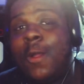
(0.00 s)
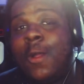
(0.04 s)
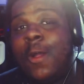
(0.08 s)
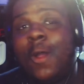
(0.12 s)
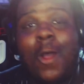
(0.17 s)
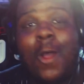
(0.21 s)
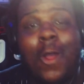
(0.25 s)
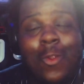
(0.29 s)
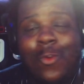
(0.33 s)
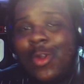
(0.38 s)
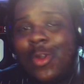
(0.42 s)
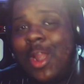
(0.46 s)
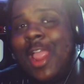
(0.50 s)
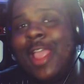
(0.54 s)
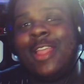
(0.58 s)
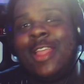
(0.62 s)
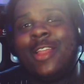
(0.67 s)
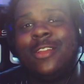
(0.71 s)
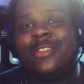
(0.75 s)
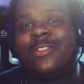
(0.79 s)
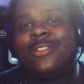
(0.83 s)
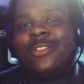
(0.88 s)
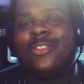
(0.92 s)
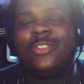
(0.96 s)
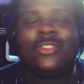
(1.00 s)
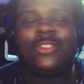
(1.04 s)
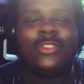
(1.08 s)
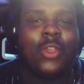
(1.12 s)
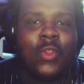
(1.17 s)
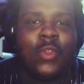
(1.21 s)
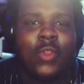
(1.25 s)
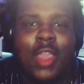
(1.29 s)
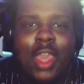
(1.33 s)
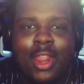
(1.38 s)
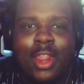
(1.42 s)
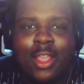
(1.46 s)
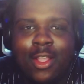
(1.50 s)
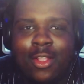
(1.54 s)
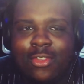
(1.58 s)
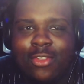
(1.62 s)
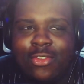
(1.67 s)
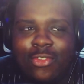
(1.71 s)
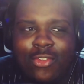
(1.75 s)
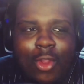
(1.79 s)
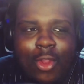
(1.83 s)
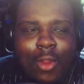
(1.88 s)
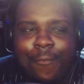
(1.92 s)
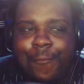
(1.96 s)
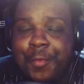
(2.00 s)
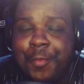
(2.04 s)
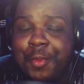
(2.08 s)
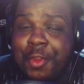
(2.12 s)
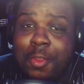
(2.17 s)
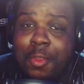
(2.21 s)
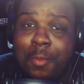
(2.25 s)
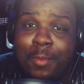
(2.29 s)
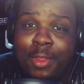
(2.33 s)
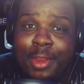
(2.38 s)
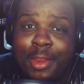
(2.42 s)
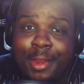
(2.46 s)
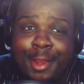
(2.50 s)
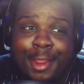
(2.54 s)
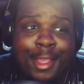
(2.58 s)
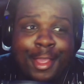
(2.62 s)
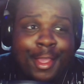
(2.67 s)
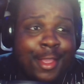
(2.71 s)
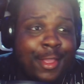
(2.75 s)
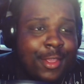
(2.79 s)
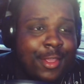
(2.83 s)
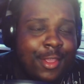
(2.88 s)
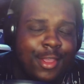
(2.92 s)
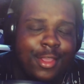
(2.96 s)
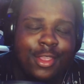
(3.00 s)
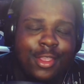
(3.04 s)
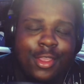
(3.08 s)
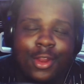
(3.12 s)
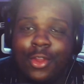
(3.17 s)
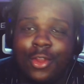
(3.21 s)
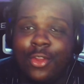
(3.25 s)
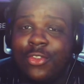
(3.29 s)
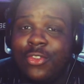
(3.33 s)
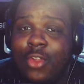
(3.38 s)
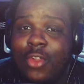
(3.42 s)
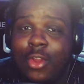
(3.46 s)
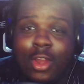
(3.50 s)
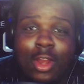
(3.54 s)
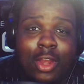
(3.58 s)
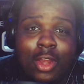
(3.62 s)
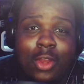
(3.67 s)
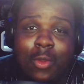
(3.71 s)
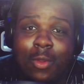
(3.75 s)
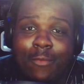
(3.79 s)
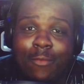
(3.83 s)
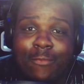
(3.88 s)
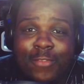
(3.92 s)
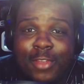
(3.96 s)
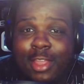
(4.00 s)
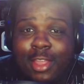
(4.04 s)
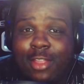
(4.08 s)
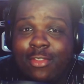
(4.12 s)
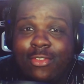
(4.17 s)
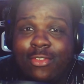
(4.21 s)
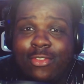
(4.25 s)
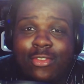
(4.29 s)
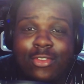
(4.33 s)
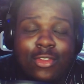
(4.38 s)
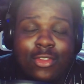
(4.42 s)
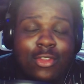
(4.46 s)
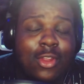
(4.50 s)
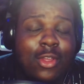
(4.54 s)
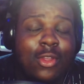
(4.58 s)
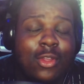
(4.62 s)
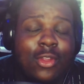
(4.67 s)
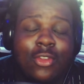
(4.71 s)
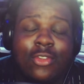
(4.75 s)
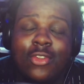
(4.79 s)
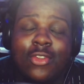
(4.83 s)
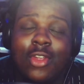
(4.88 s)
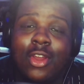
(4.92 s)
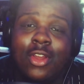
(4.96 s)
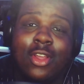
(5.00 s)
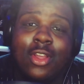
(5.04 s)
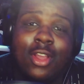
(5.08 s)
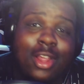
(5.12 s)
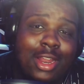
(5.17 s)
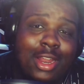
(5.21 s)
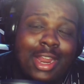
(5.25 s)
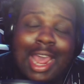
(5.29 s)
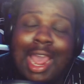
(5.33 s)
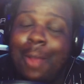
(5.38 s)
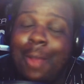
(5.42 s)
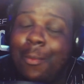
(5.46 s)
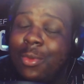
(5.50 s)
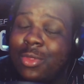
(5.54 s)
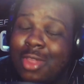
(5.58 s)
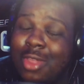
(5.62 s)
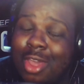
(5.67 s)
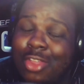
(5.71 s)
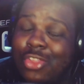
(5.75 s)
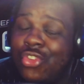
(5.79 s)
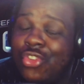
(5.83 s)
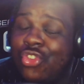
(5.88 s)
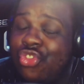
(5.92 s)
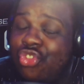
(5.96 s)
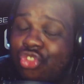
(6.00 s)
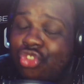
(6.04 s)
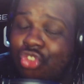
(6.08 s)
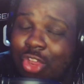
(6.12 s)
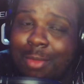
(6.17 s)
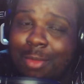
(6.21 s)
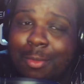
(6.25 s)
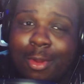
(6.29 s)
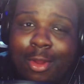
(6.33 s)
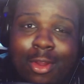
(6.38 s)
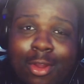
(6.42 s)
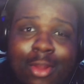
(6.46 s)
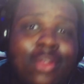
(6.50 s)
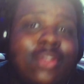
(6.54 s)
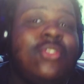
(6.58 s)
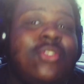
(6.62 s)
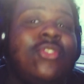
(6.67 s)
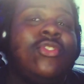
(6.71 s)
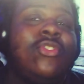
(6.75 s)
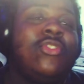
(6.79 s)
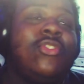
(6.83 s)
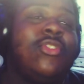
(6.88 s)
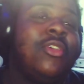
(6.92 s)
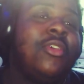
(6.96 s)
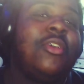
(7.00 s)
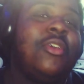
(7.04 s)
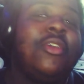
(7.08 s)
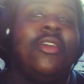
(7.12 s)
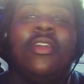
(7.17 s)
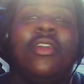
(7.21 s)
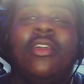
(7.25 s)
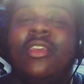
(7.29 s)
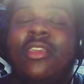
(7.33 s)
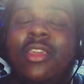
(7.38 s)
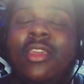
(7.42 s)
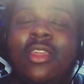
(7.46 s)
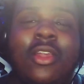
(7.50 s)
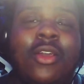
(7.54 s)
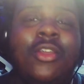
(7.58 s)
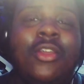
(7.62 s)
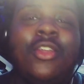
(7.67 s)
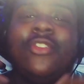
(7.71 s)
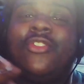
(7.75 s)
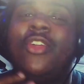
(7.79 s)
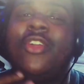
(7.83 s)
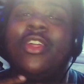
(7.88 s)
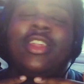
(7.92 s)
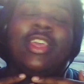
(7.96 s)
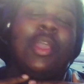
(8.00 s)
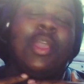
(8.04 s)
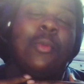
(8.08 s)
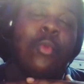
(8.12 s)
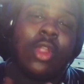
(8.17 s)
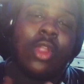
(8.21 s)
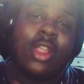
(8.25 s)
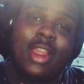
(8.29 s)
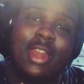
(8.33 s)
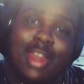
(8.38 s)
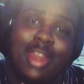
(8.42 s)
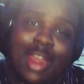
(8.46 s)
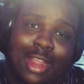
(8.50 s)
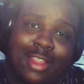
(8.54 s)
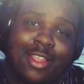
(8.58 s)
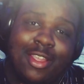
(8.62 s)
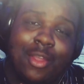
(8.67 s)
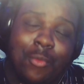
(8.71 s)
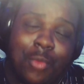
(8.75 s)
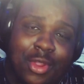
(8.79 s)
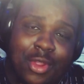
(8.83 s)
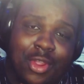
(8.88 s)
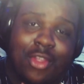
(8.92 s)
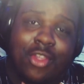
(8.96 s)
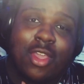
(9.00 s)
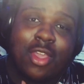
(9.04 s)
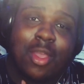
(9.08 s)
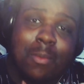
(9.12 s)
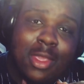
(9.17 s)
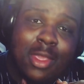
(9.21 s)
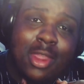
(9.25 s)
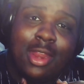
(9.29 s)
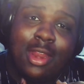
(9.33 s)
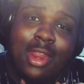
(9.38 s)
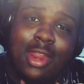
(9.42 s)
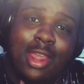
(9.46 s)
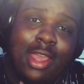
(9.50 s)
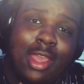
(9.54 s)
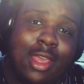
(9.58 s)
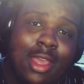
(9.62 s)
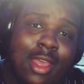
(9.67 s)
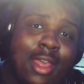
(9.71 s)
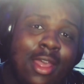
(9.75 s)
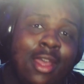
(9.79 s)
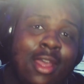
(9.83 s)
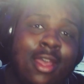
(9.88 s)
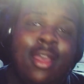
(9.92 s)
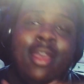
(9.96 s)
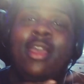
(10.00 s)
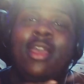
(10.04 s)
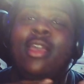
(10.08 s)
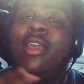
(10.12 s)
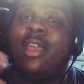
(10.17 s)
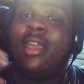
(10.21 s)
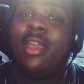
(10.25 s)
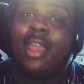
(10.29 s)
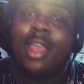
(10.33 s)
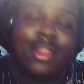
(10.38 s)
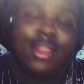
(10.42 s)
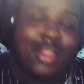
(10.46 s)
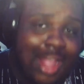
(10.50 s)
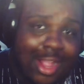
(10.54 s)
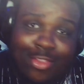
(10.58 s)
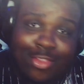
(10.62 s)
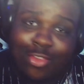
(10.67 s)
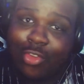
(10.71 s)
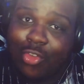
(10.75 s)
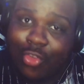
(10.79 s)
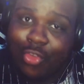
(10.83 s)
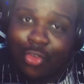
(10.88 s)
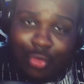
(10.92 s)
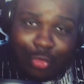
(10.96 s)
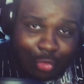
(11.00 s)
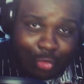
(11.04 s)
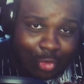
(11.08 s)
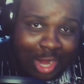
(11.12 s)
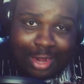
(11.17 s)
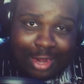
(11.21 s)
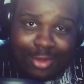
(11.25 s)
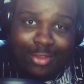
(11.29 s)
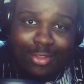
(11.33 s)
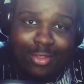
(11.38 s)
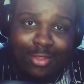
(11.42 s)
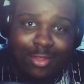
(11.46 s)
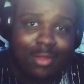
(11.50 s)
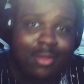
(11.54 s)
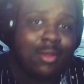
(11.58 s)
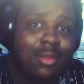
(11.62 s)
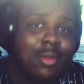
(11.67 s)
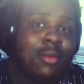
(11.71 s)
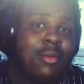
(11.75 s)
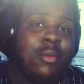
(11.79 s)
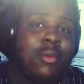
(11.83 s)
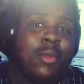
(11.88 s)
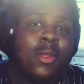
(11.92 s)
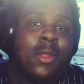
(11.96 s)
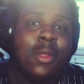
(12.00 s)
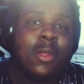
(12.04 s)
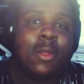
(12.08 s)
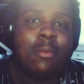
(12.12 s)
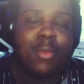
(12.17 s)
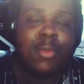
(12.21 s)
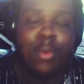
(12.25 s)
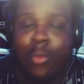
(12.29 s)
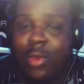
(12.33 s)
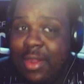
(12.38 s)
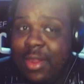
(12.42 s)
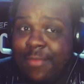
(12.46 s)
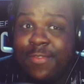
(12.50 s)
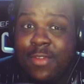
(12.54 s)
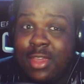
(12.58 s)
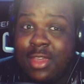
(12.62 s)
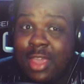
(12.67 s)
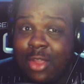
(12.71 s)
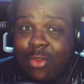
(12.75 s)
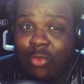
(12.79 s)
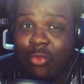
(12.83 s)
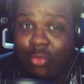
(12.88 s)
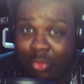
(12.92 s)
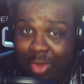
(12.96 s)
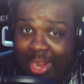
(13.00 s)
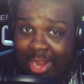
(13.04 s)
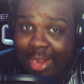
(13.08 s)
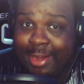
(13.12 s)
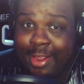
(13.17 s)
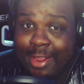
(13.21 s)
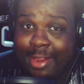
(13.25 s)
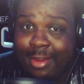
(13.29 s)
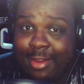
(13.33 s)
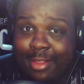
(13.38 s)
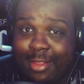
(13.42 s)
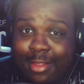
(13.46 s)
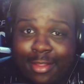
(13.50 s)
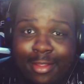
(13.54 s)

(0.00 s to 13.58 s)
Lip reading: All right, so you got a good start for your community. You know, you're starting to do events, you know, you're starting to collab with other streamers, you know, you're starting to get more connected with your community, and that's great. But what if you get raided?